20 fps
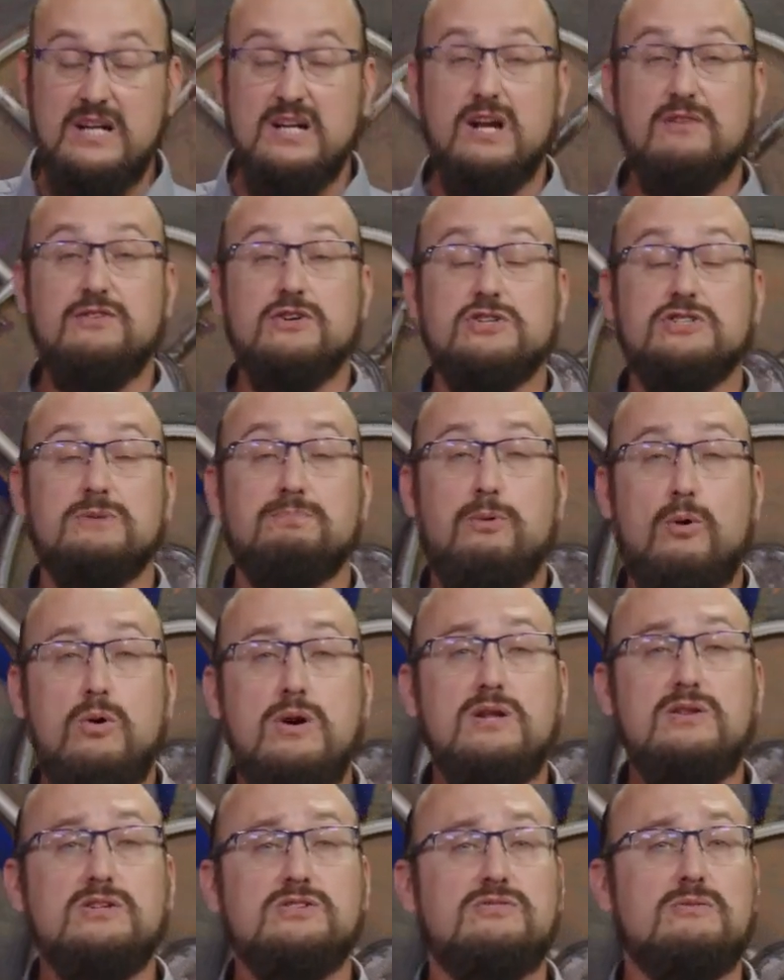If you're
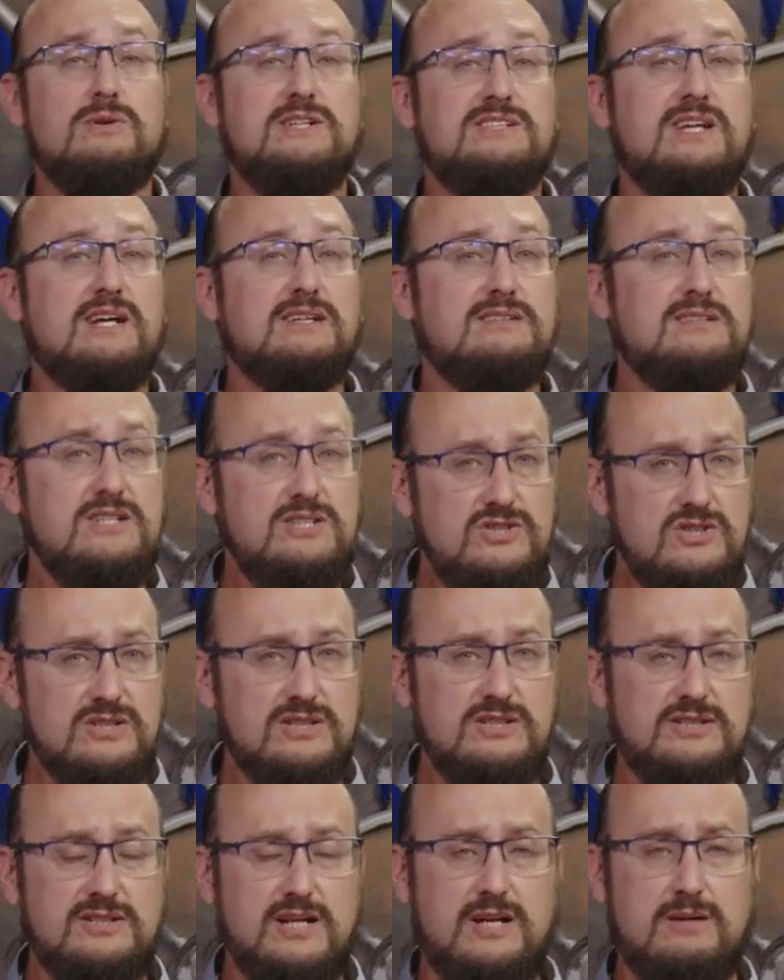supporting this from a
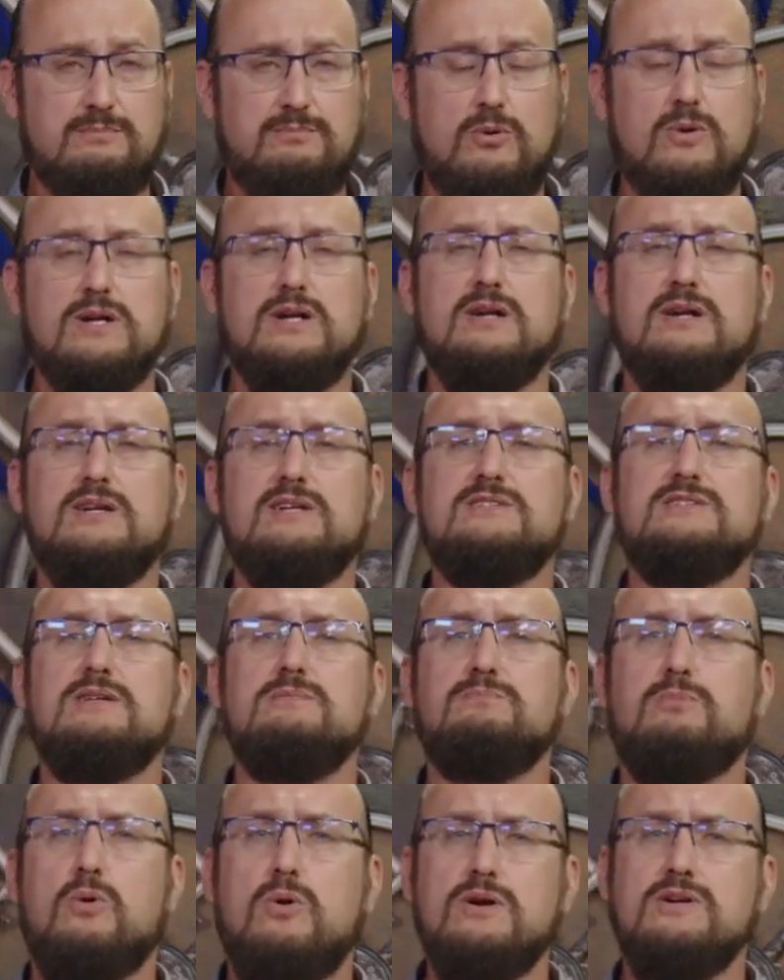technician standpoint, it is
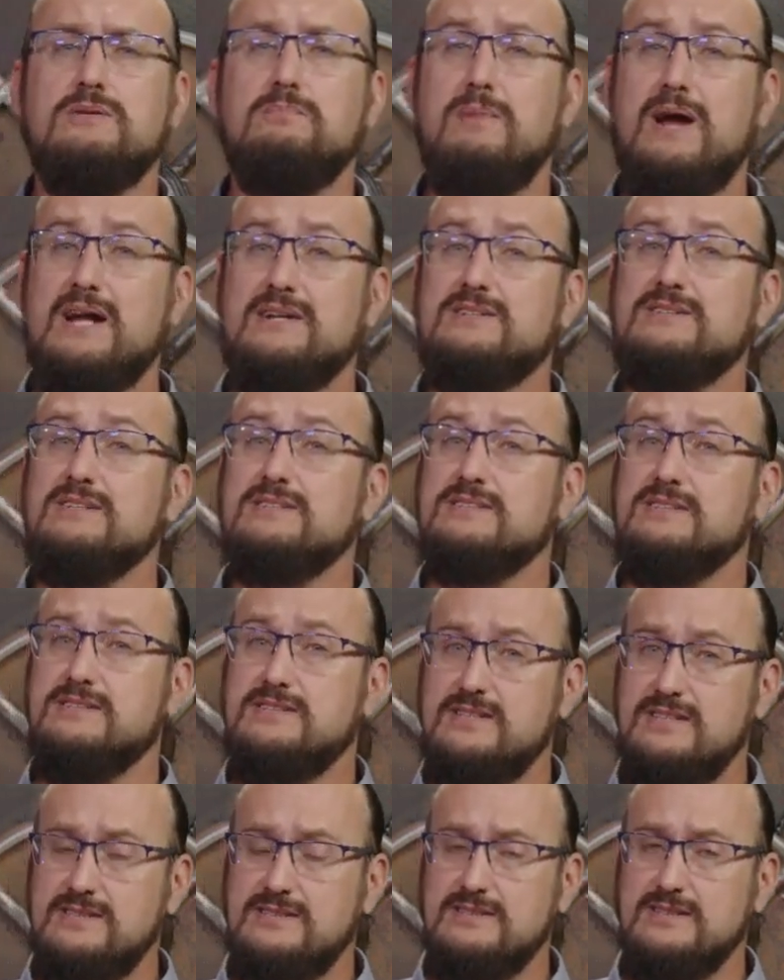important to match the
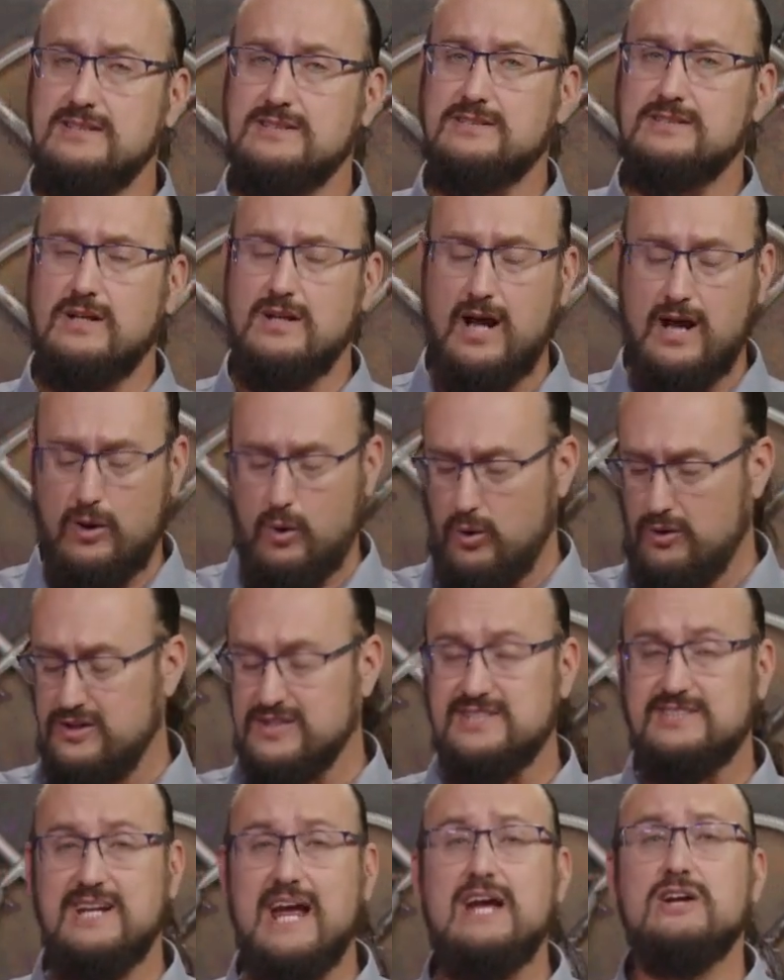statistics, or the
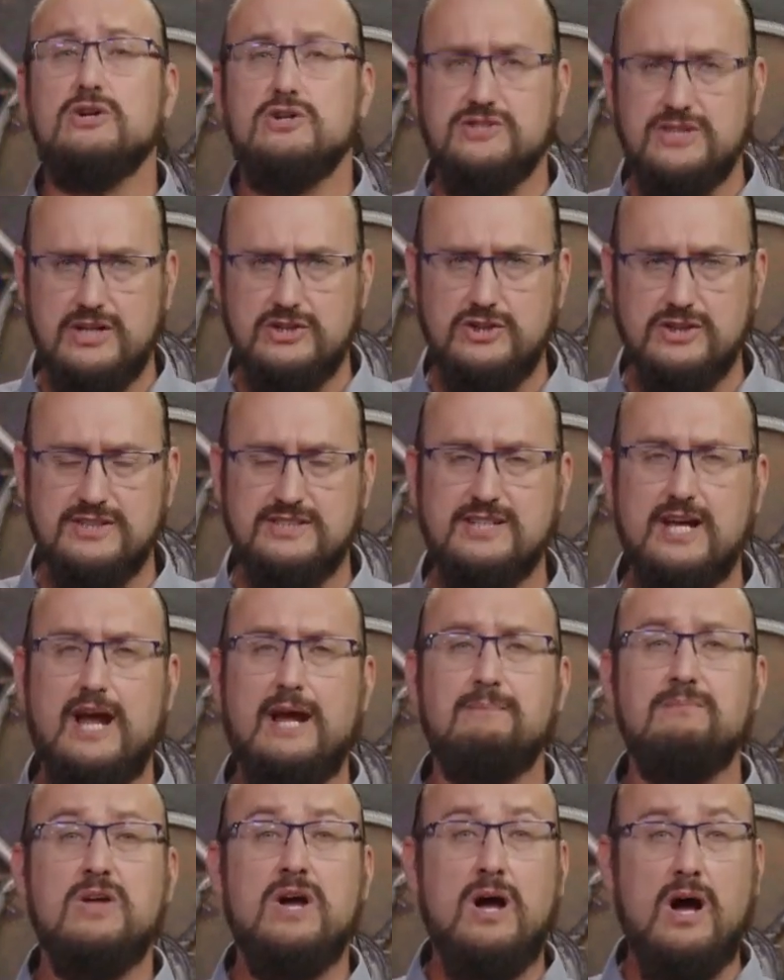standards, I should
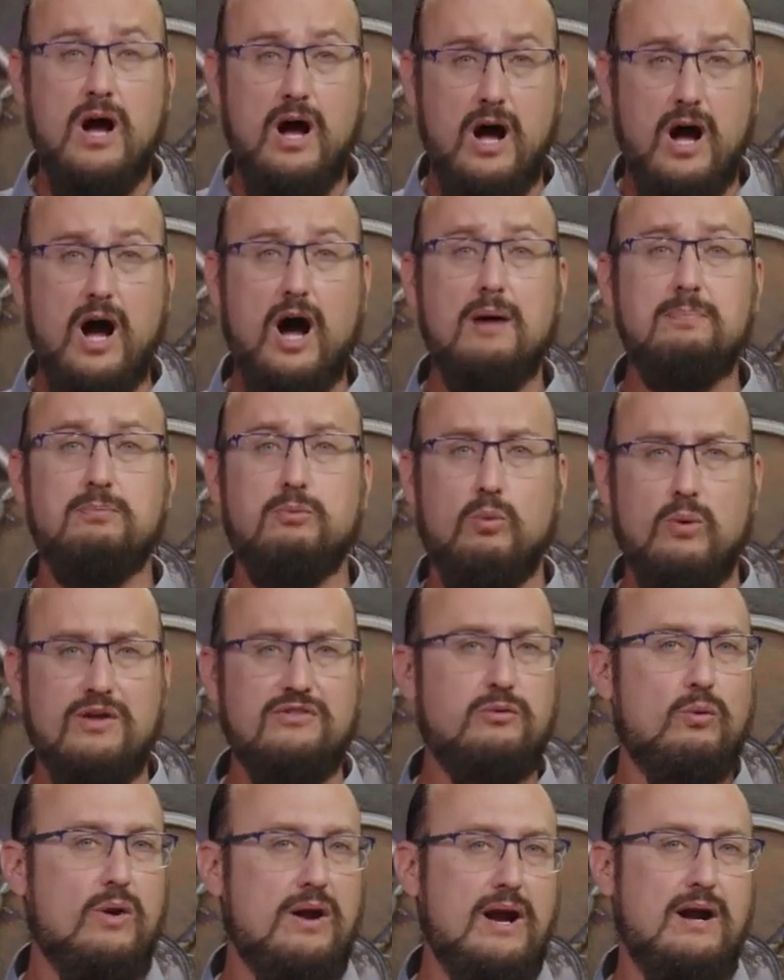say, up
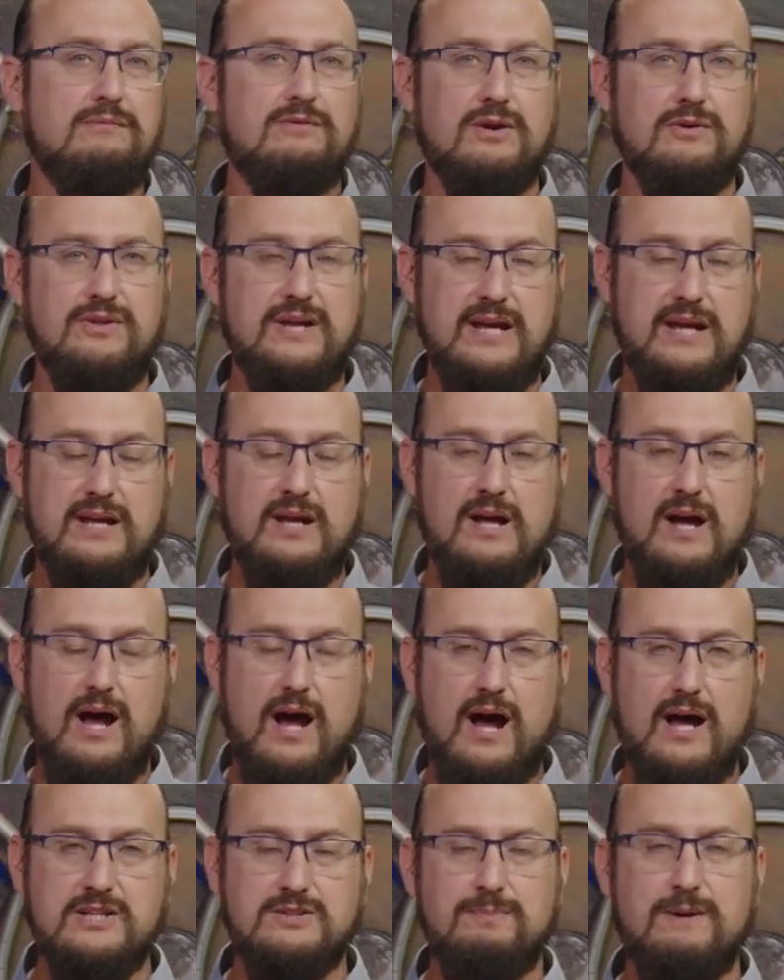with whatever the
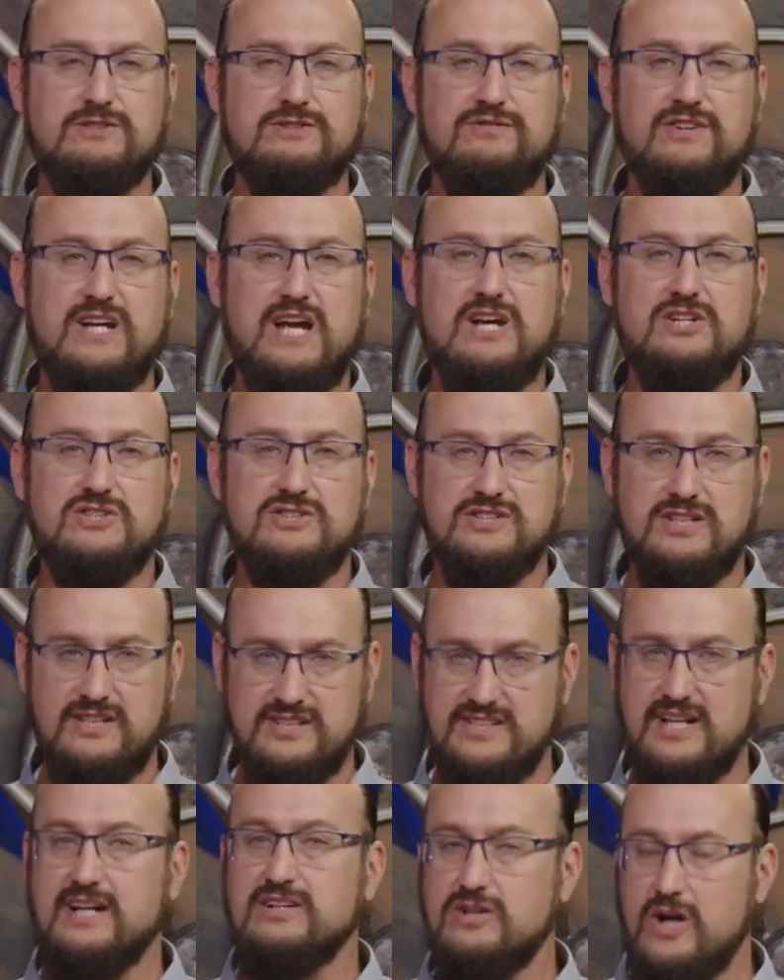specifications of
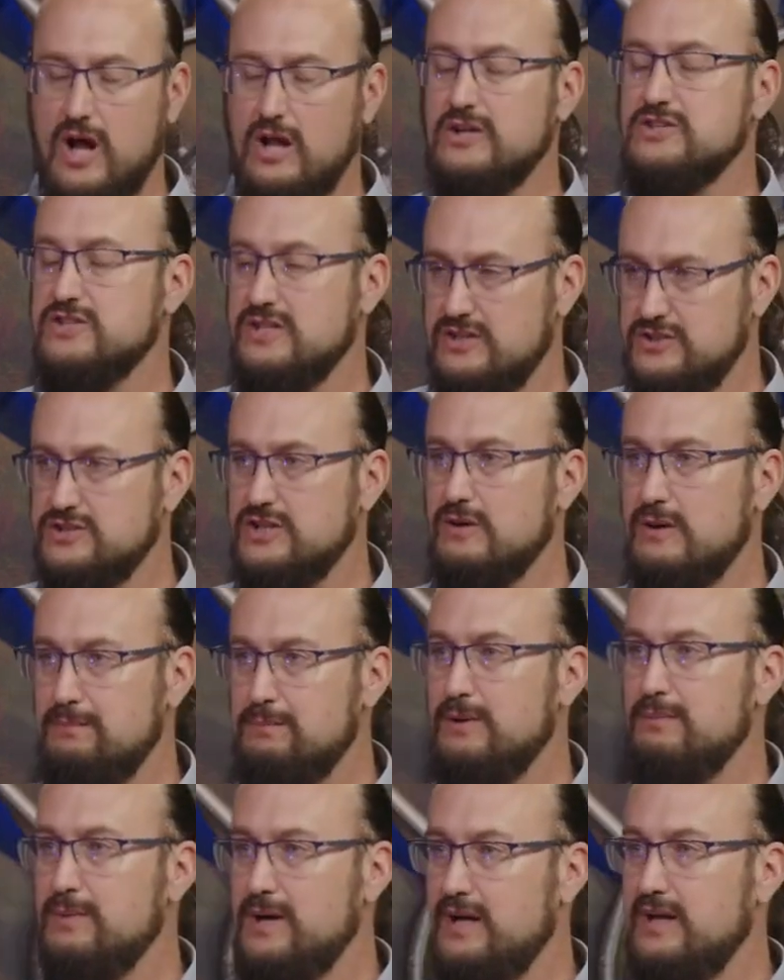the technology that you're
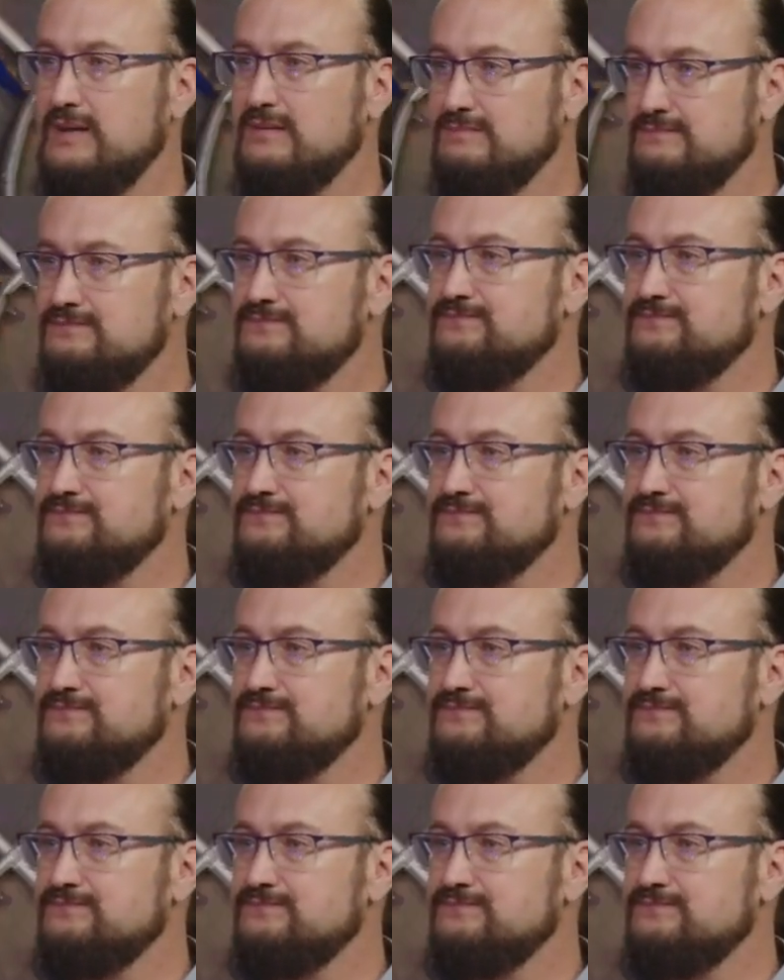implementing.